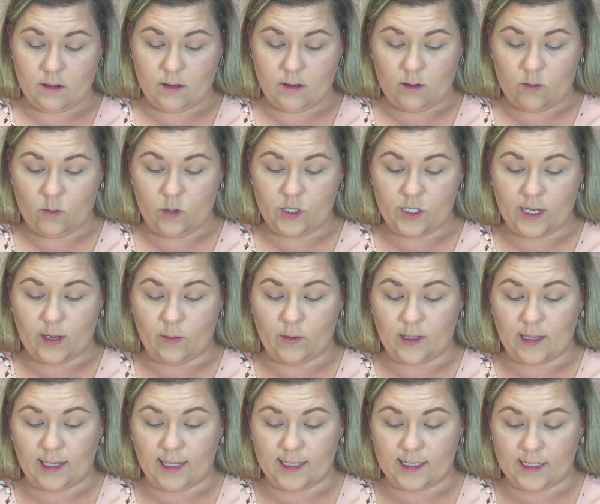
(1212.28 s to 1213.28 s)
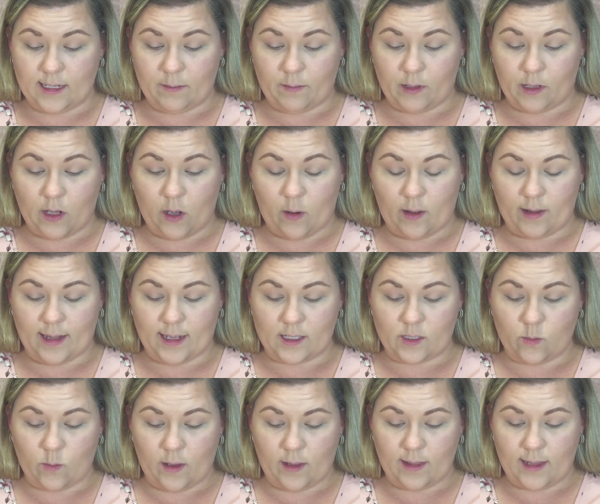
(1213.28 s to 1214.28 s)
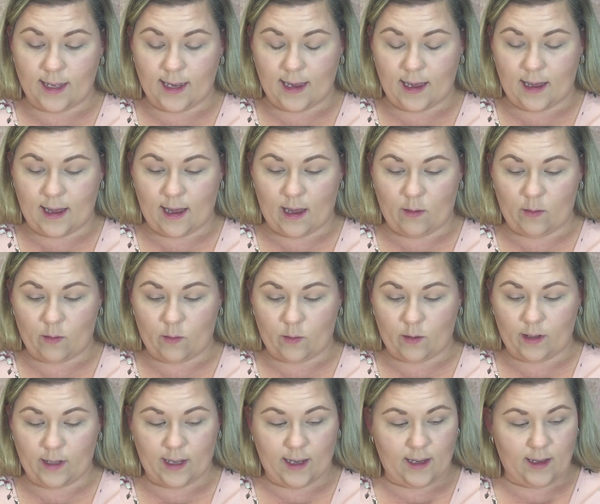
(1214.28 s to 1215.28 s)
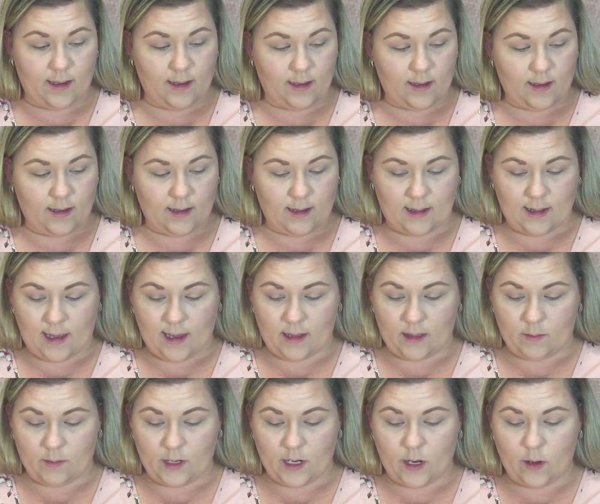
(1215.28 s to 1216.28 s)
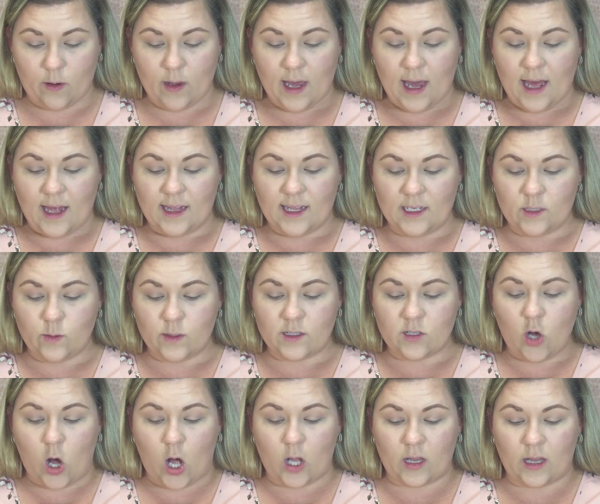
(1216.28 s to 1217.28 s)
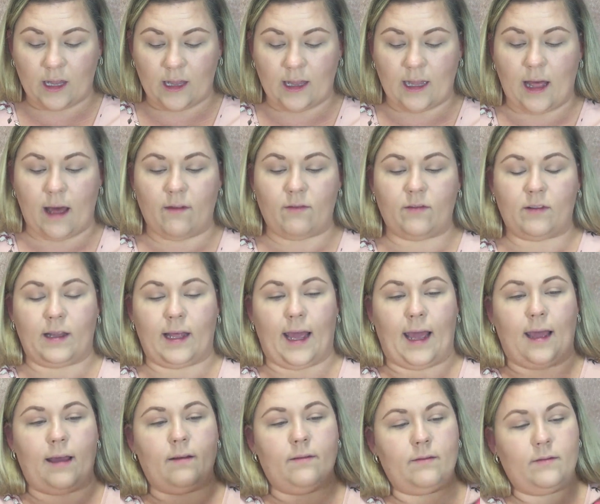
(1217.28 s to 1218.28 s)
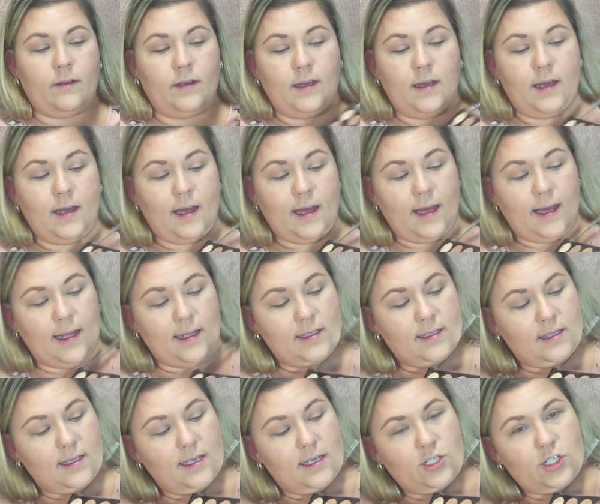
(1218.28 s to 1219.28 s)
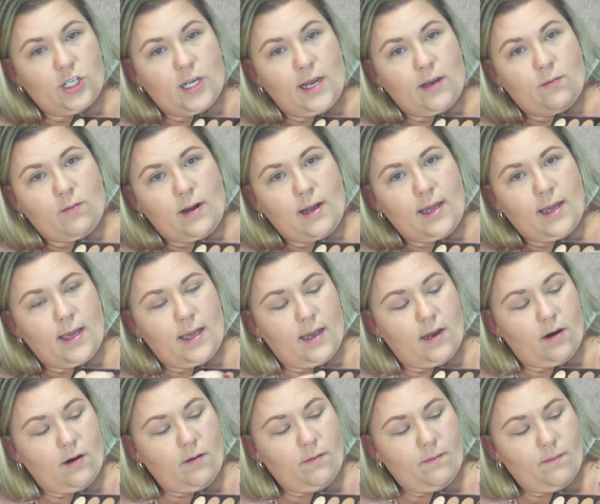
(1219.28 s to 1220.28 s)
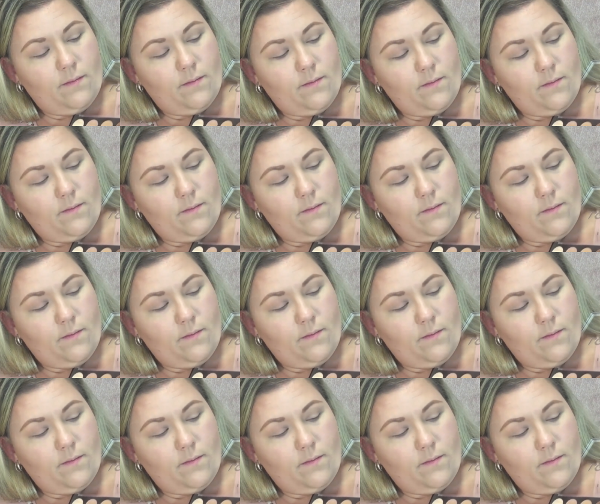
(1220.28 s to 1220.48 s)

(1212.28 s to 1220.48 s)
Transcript: I wish they would list it below it. That's the one thing I would really like them to do. This one's called Lovely. It's this shade right here.